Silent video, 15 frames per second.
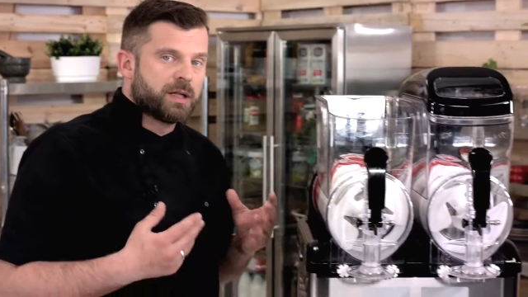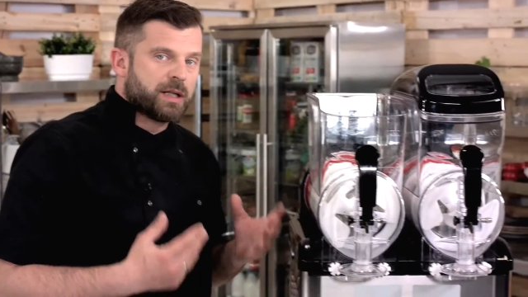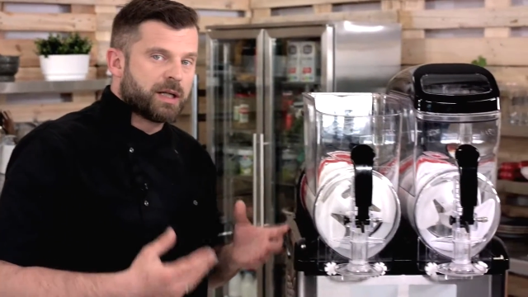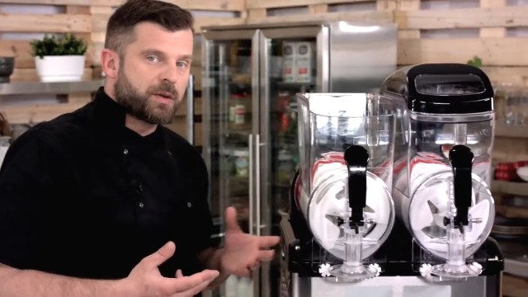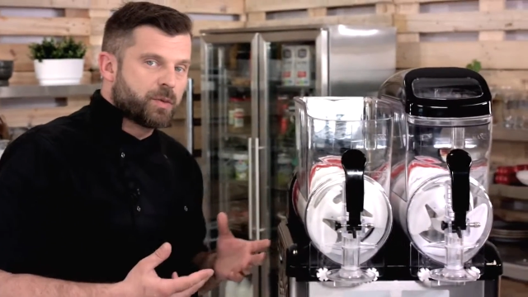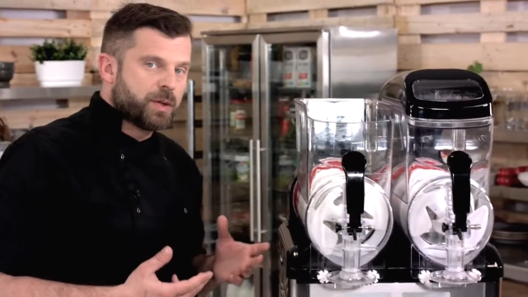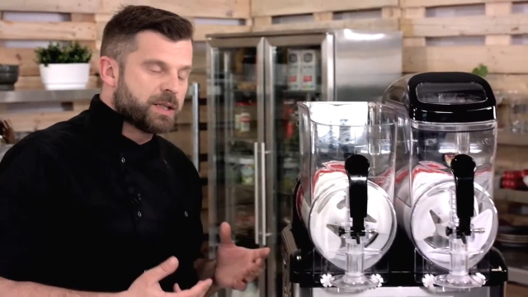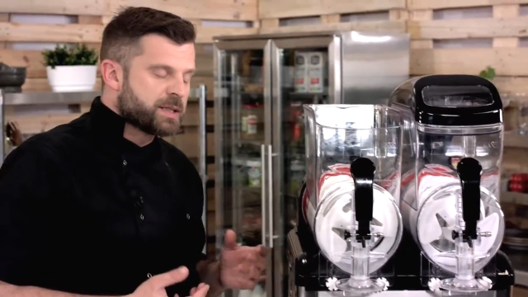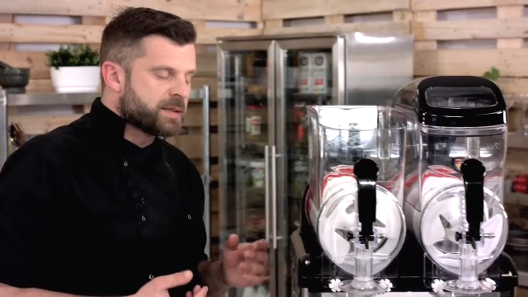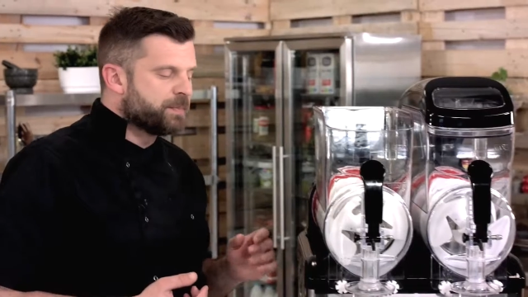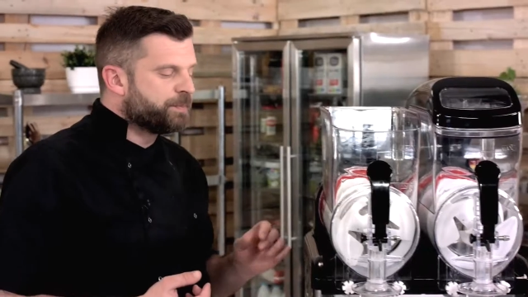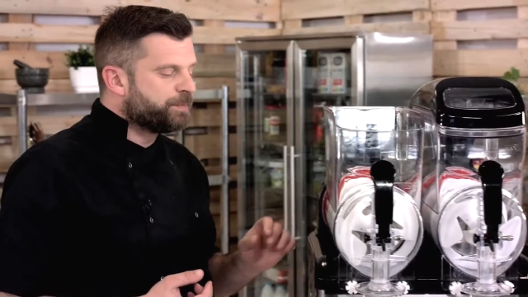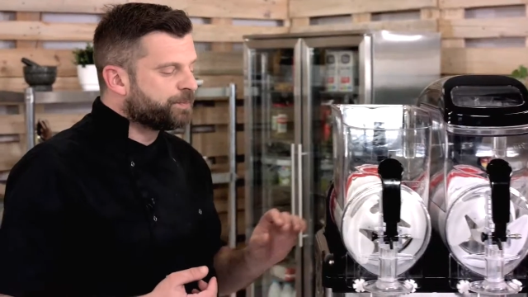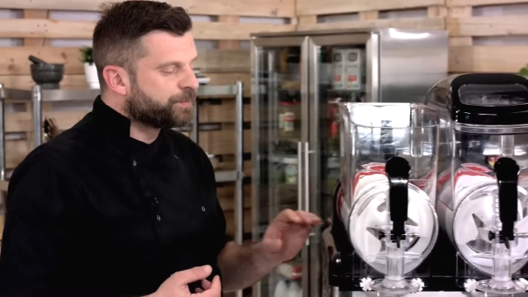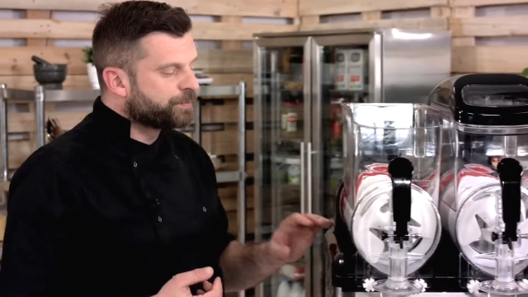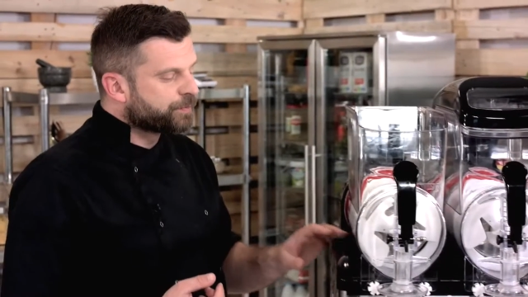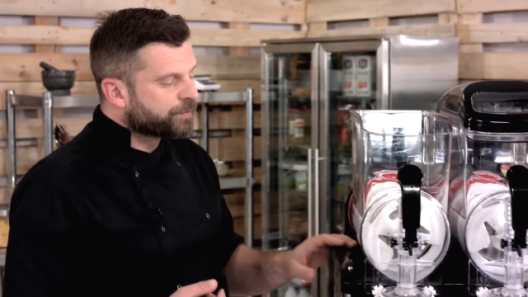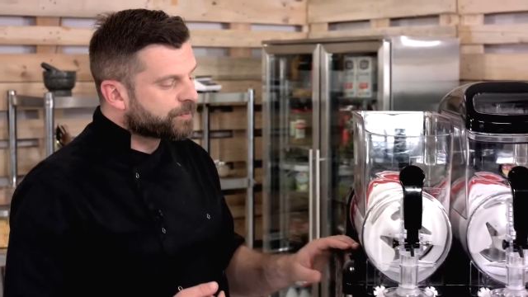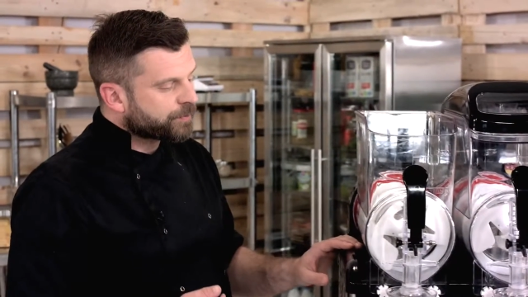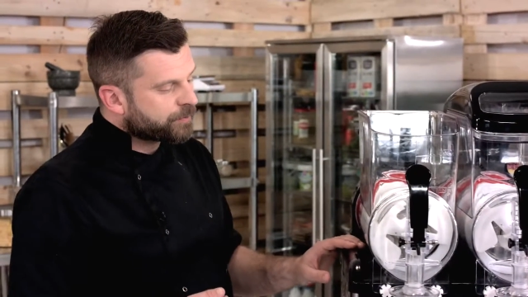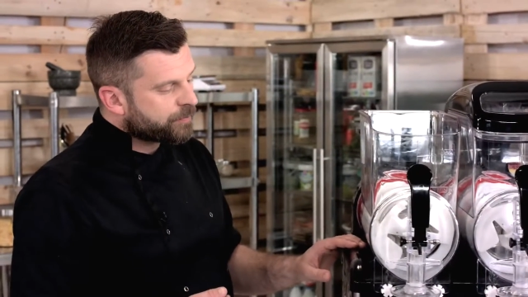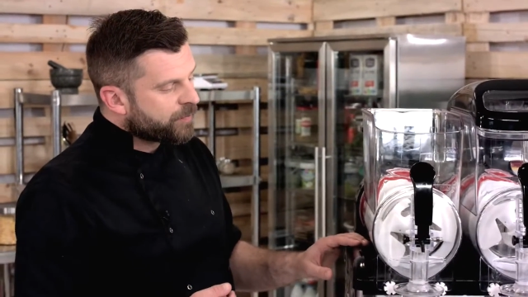liquids
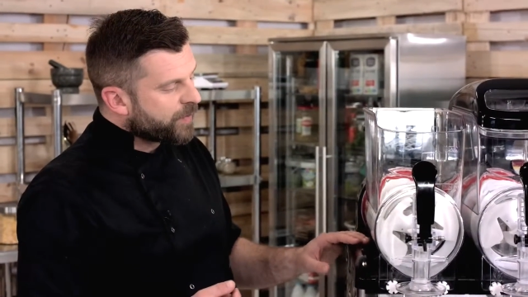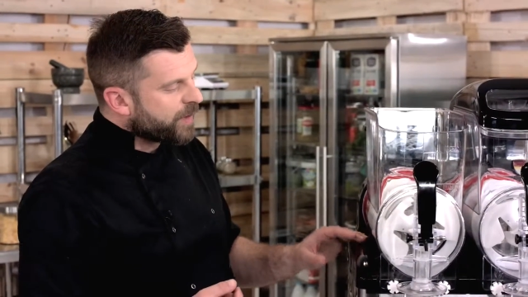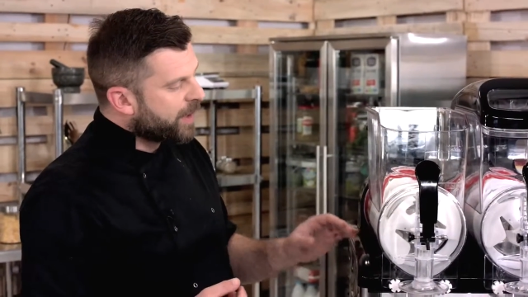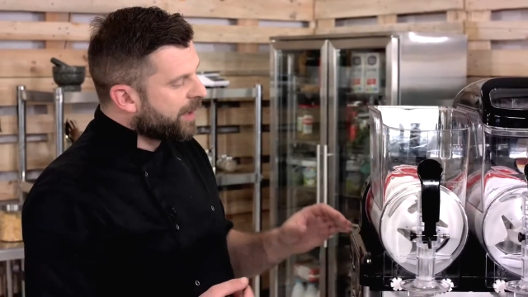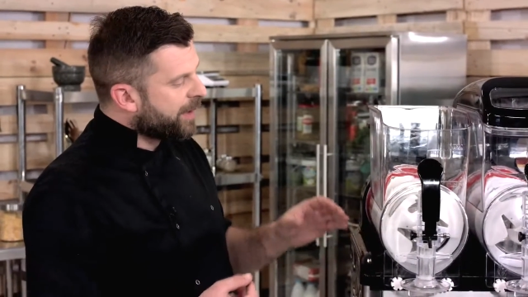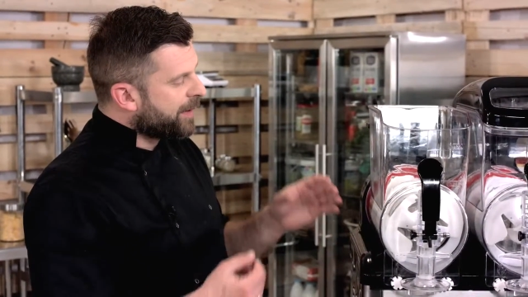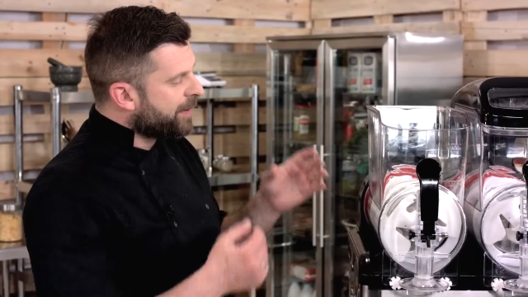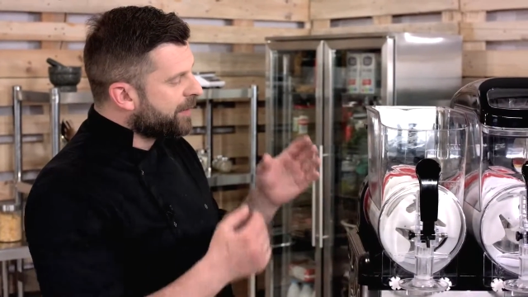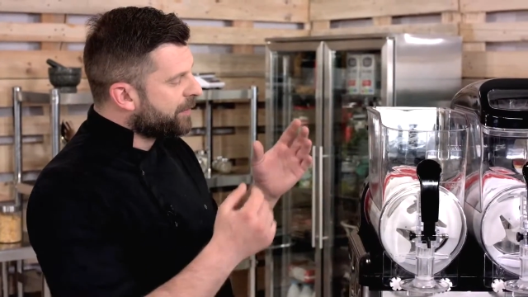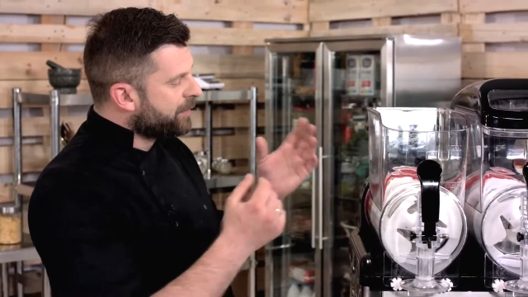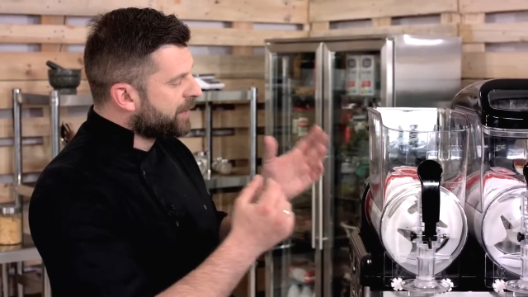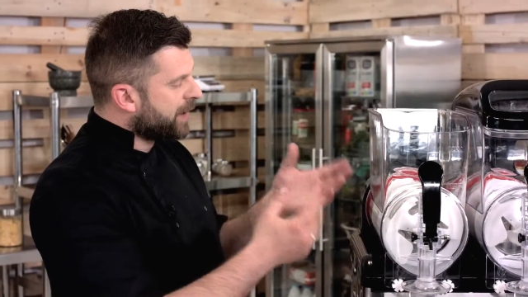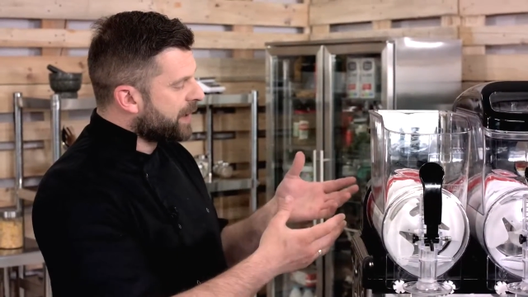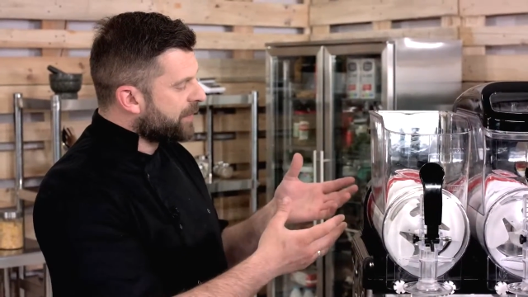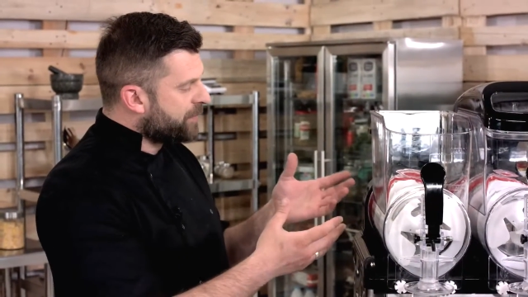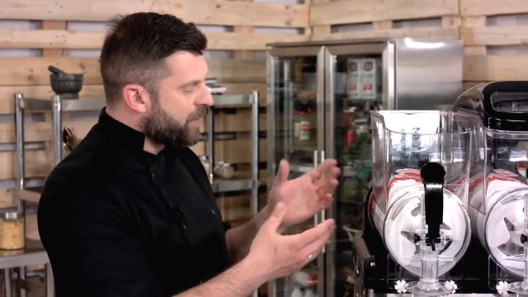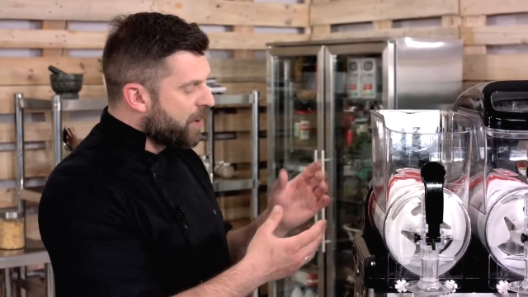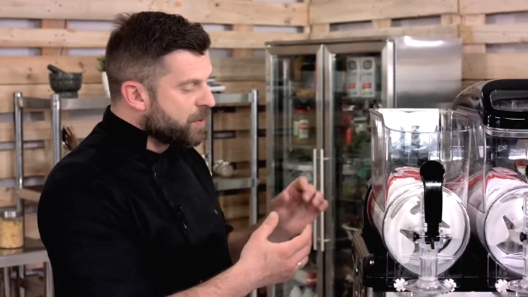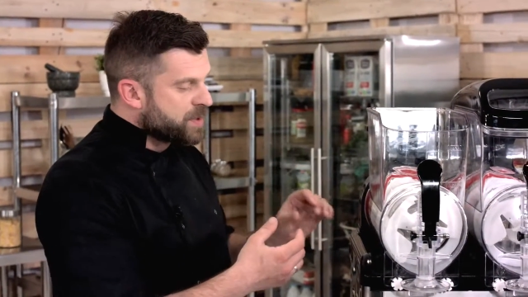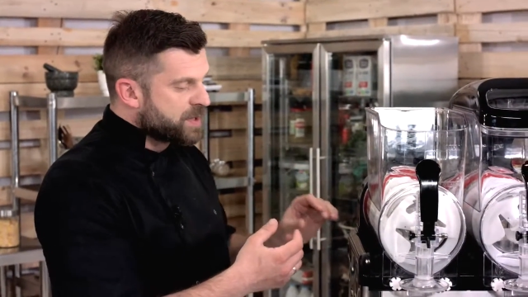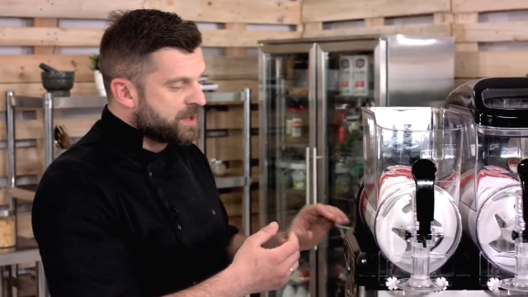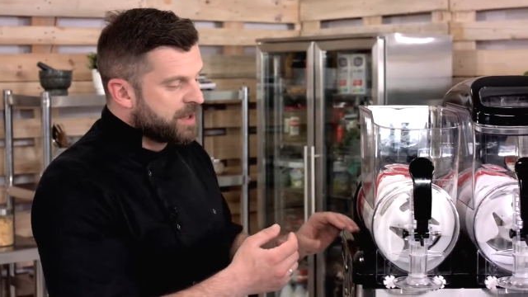that are
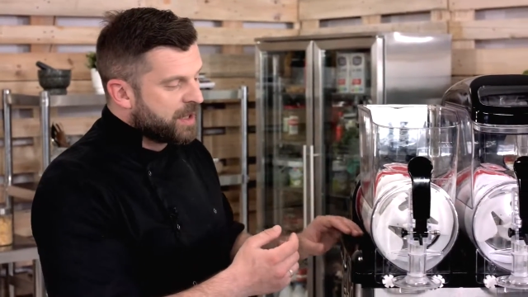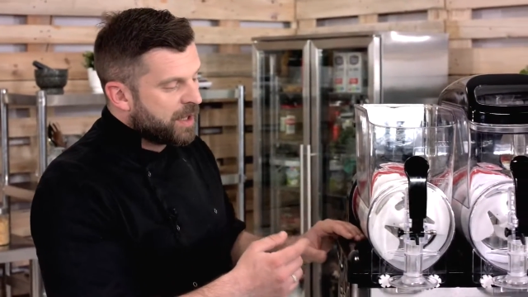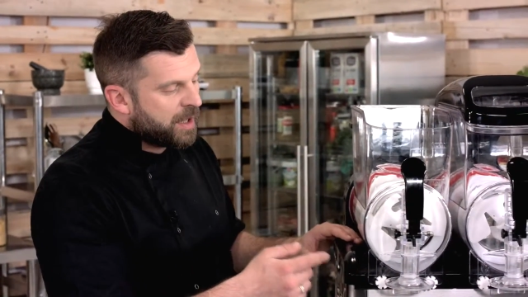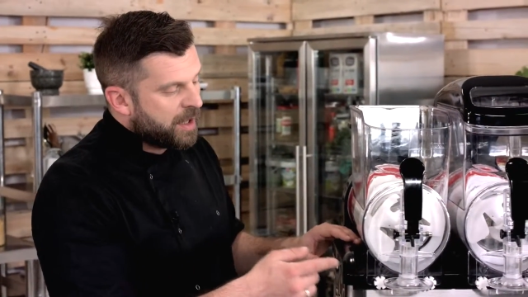frozen.